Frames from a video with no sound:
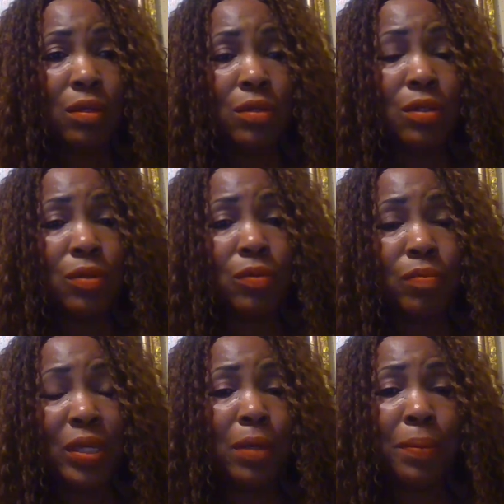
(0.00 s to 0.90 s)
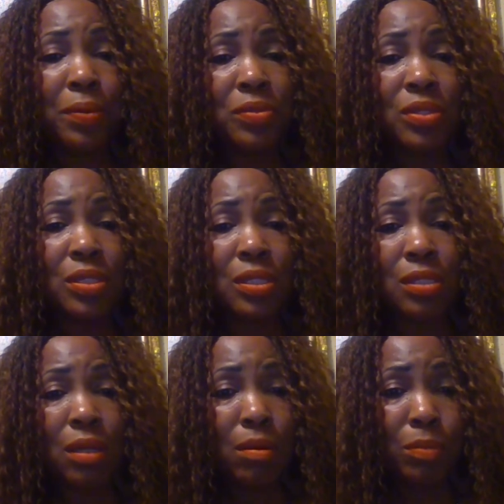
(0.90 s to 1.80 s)
make a person
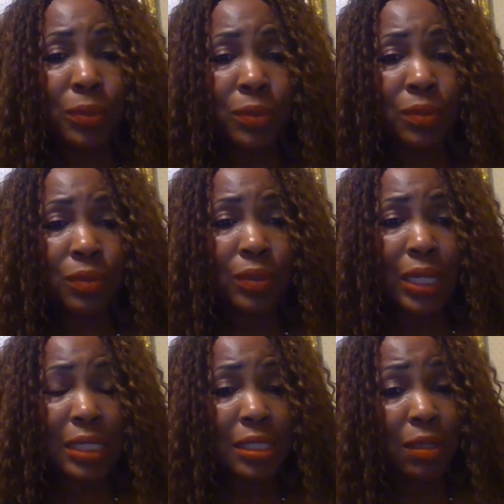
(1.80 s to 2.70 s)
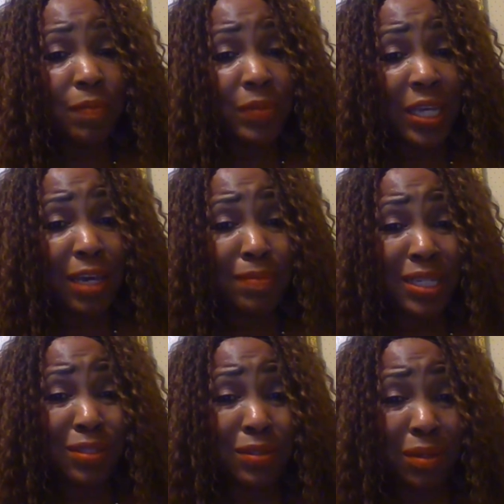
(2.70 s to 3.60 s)
stumble. And sometimes
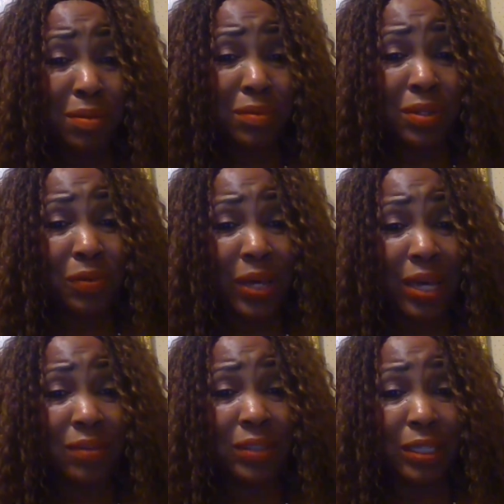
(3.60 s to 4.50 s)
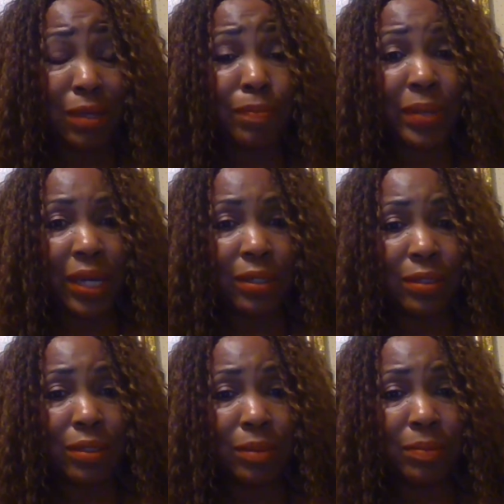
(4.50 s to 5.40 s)
they don't know how to get back
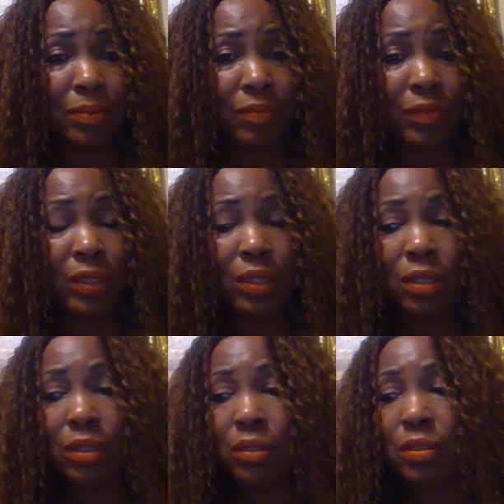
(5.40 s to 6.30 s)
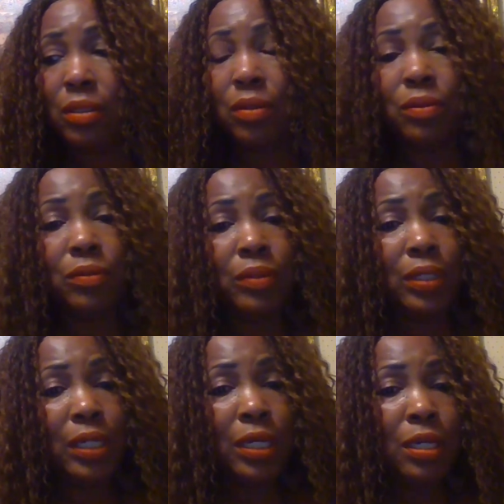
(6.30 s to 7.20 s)
up. So
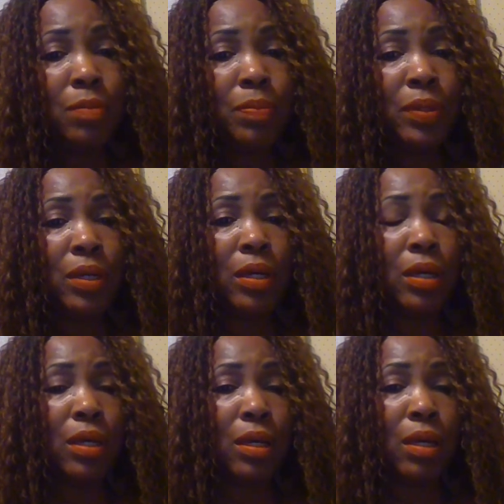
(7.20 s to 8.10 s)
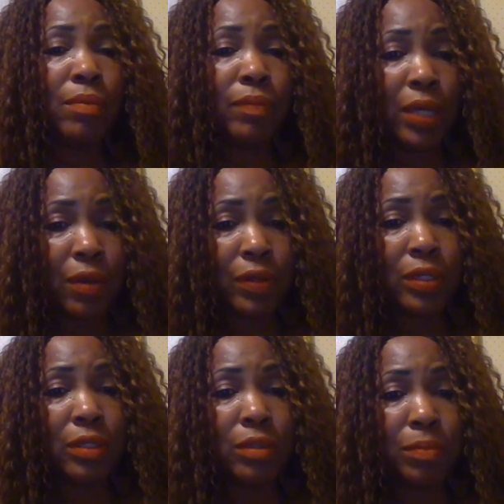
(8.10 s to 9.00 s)
keep
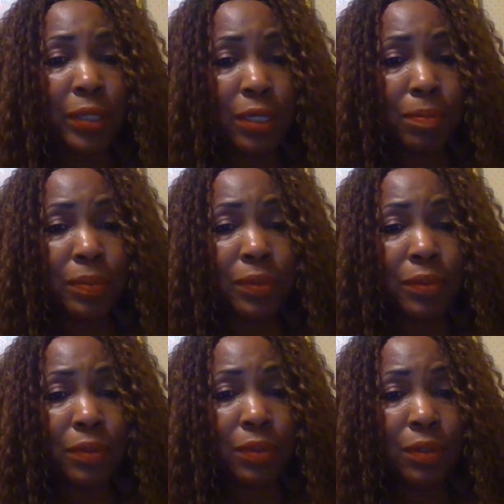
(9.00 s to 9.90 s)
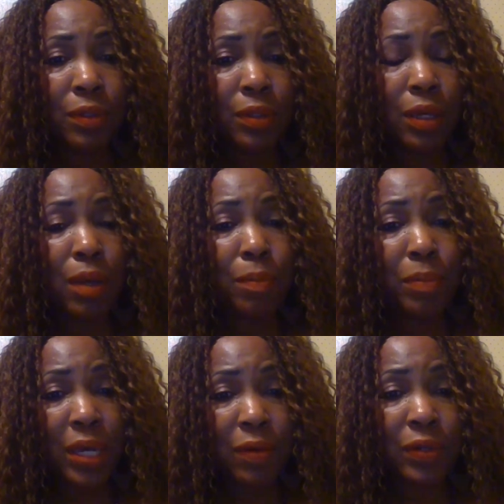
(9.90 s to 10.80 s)
American people,
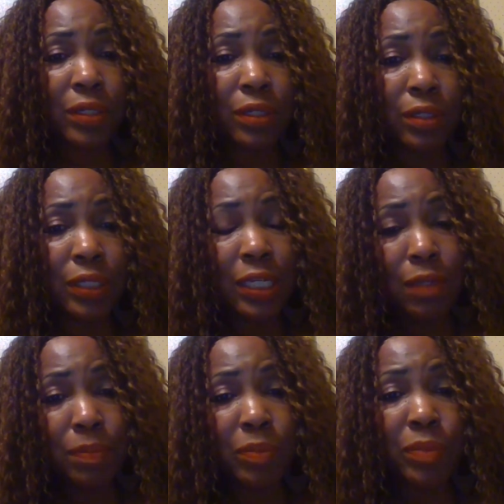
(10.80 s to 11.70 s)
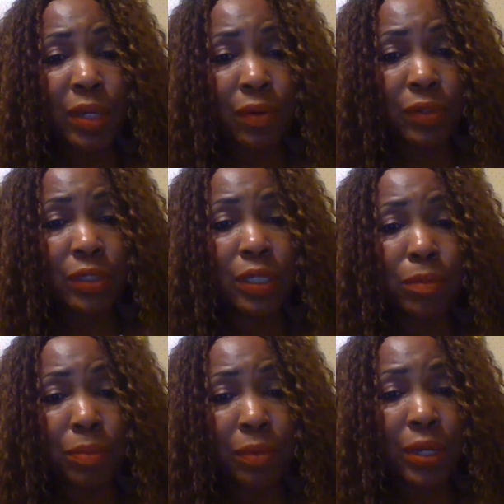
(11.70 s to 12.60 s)
America, keep America
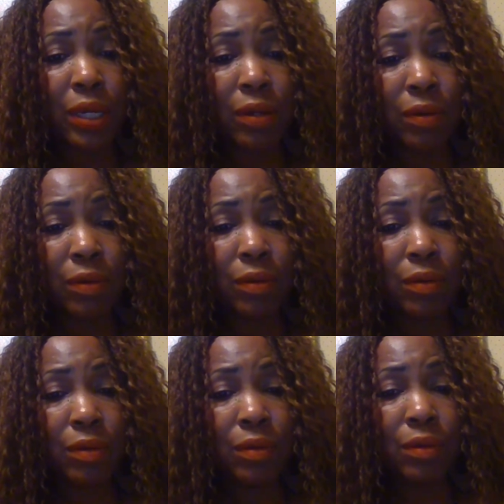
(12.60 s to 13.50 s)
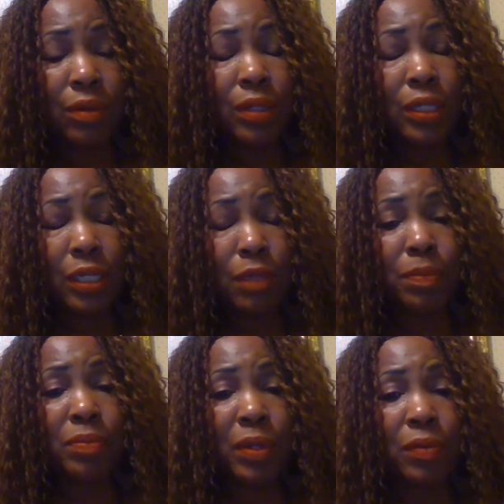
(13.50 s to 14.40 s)
in prayer.
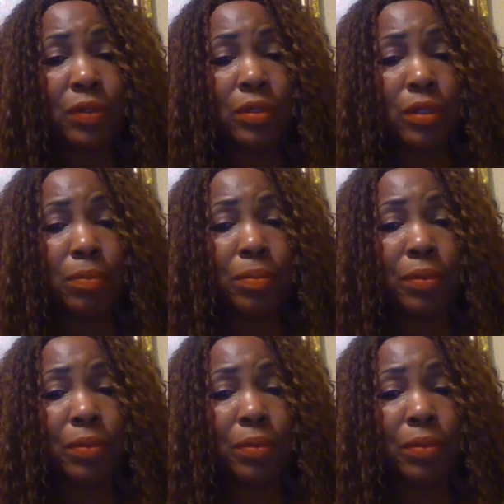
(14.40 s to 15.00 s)
Keep America in